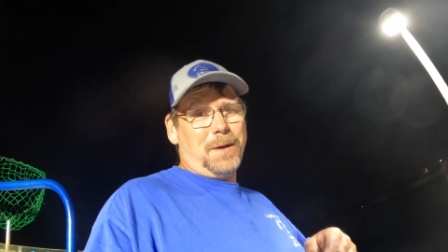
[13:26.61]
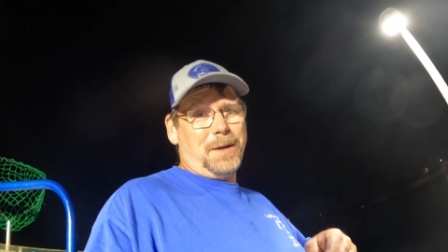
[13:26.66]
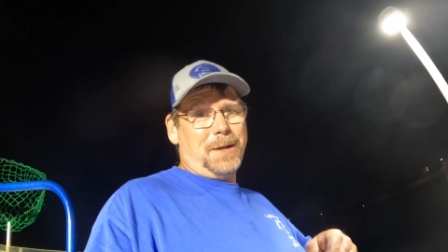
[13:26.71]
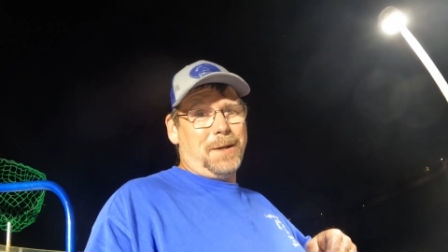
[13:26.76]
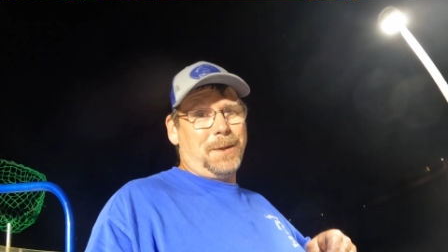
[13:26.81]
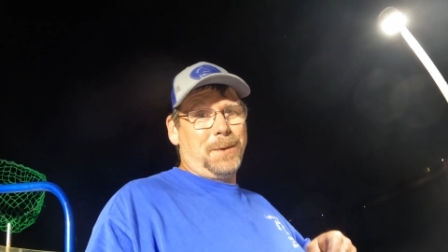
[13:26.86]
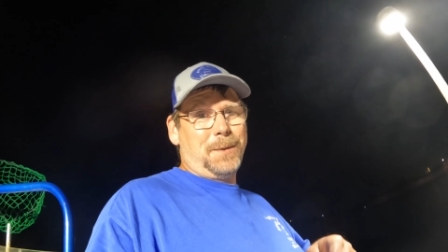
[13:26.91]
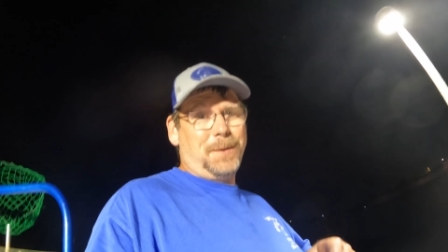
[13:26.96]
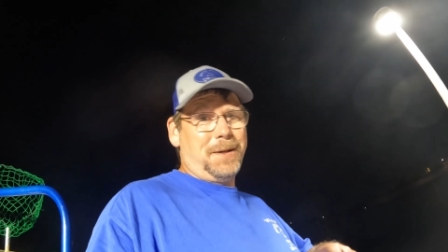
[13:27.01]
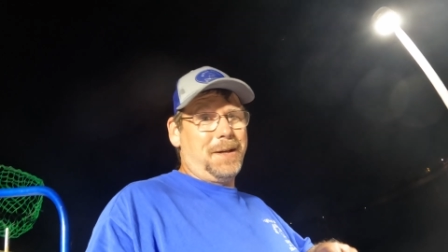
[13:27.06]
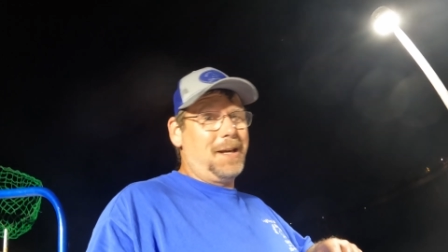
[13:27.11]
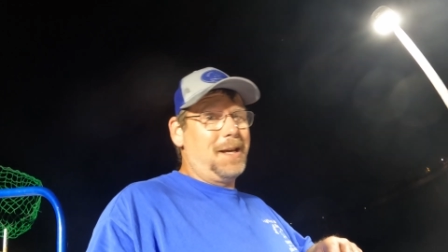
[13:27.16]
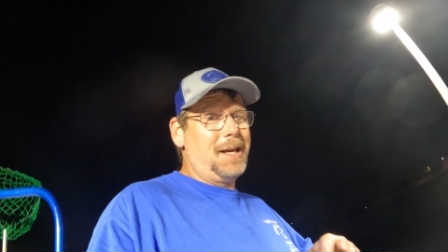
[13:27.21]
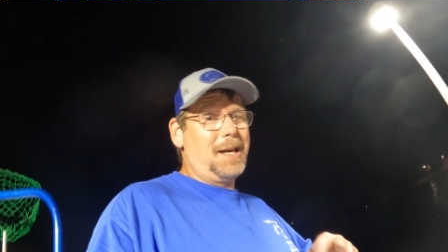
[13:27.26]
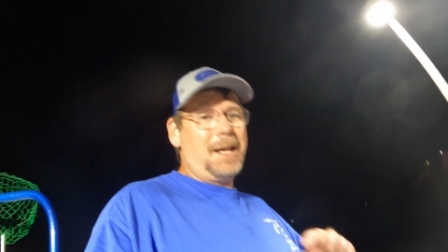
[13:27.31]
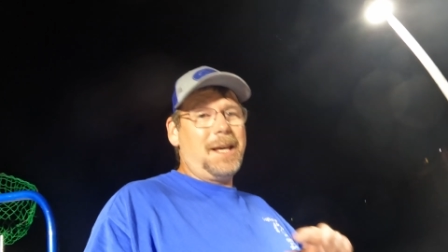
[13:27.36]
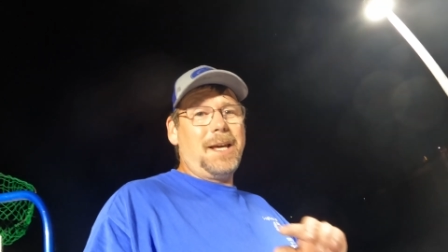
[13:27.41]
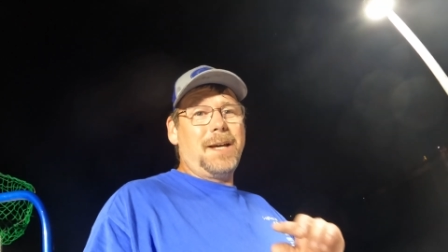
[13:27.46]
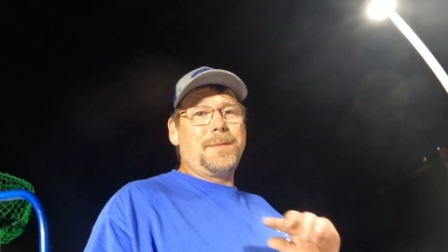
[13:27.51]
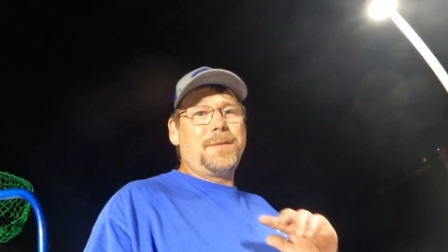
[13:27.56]
know
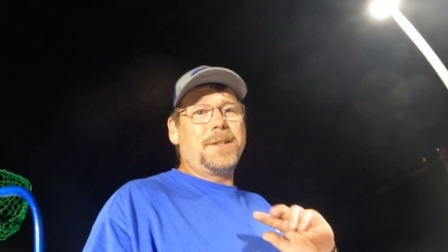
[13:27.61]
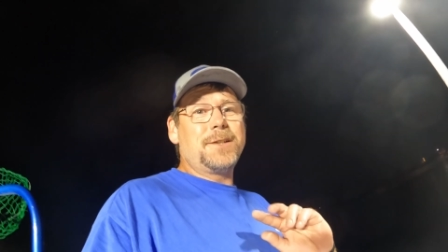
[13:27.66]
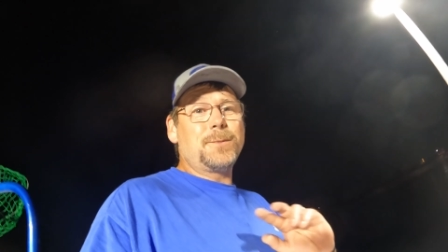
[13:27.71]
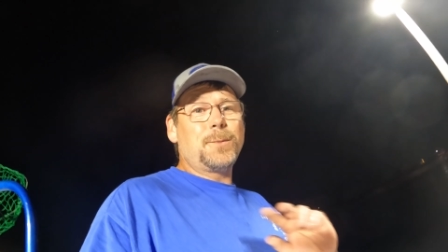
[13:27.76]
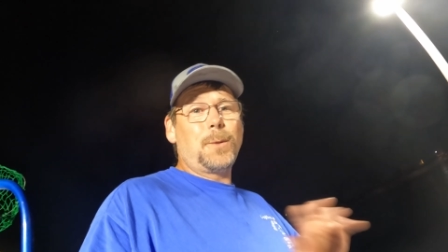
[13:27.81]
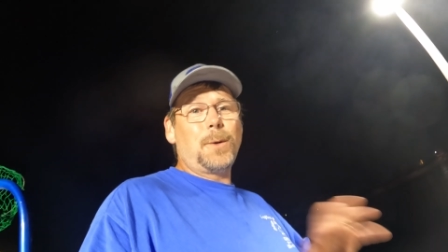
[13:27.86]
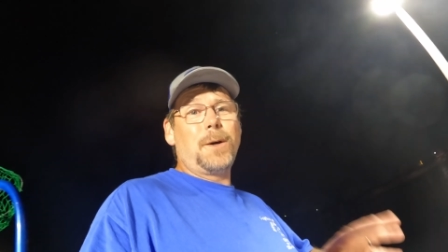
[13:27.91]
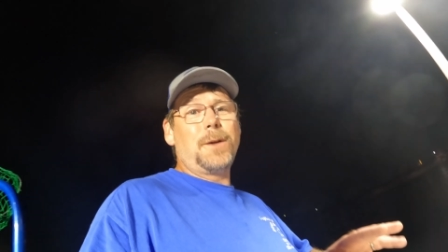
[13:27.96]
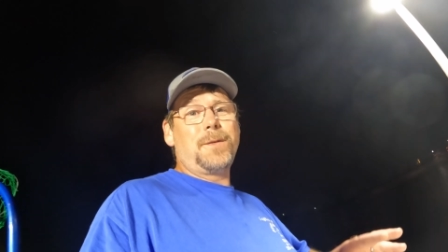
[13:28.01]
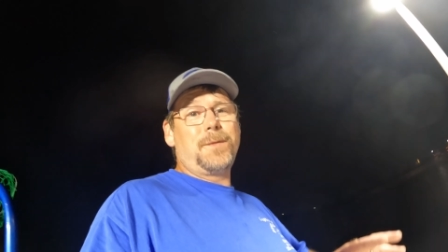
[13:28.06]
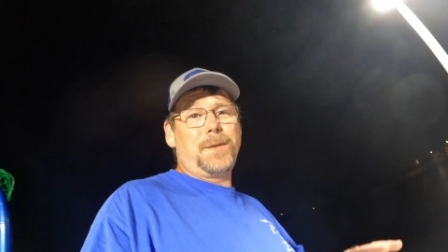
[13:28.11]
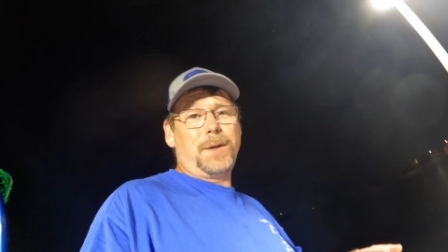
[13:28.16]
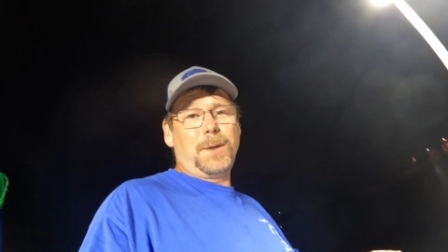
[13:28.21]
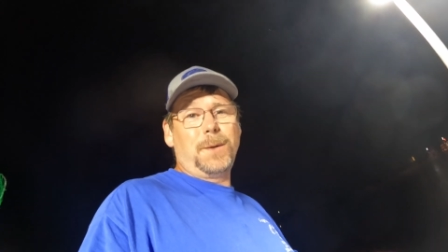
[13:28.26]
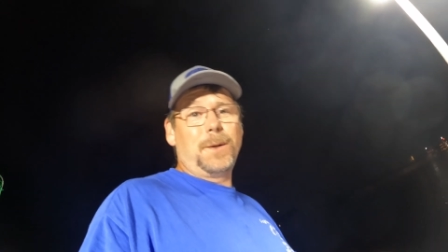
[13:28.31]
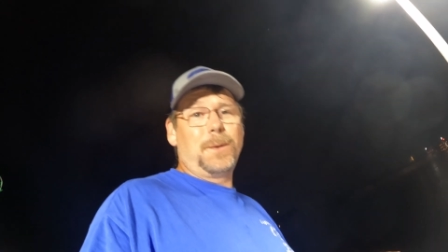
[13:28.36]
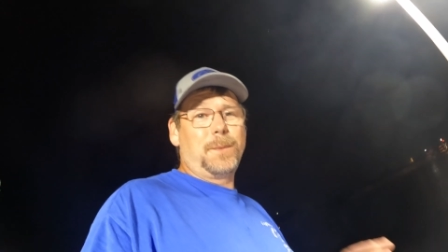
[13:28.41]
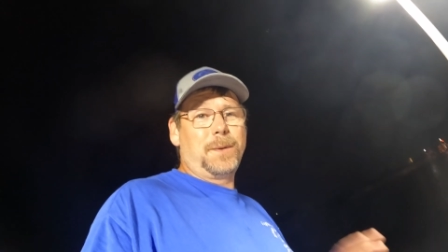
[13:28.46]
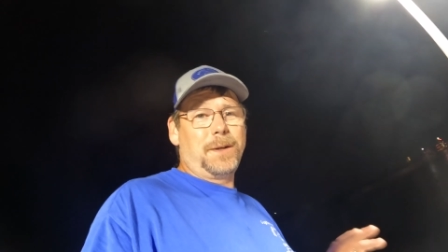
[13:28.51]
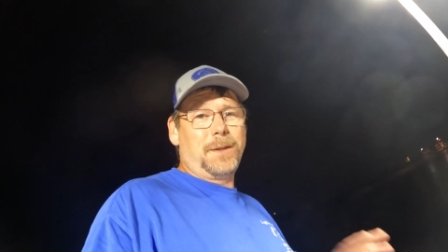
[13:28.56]
if it's worth
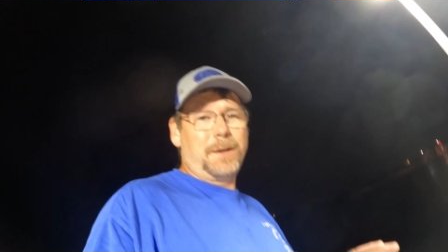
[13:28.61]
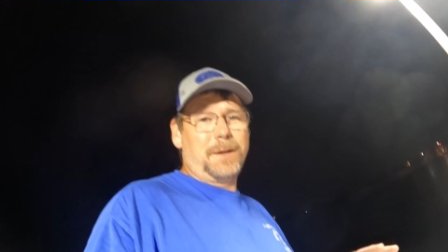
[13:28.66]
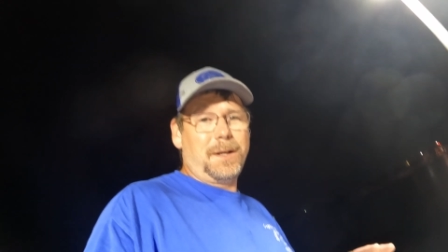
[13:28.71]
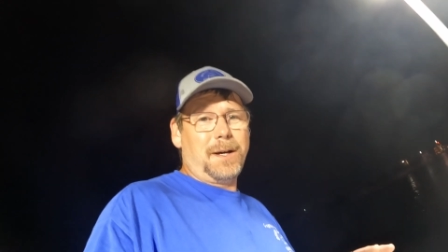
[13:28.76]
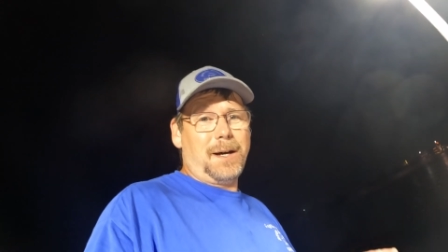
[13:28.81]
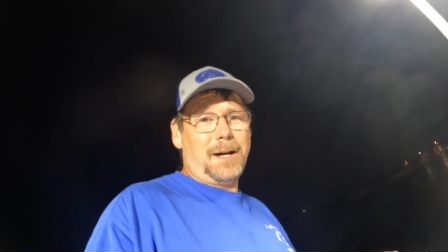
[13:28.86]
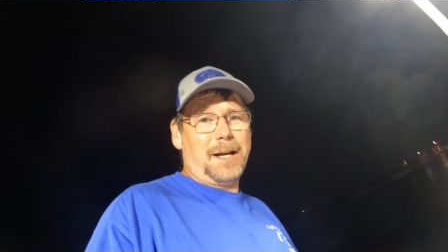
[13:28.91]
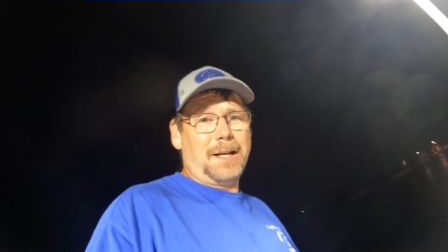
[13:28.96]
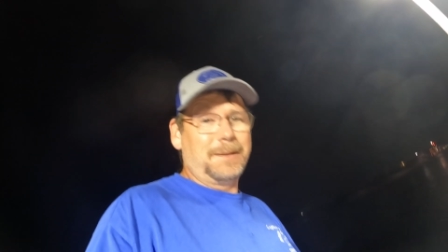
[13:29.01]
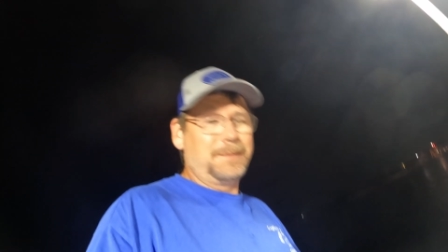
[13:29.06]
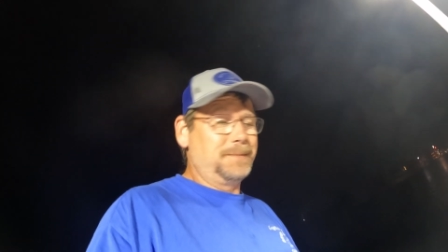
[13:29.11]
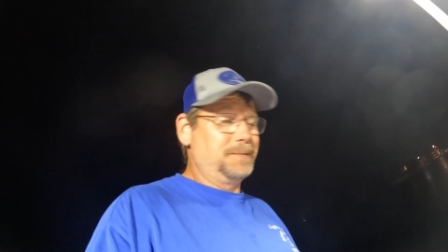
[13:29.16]
fooling with or not.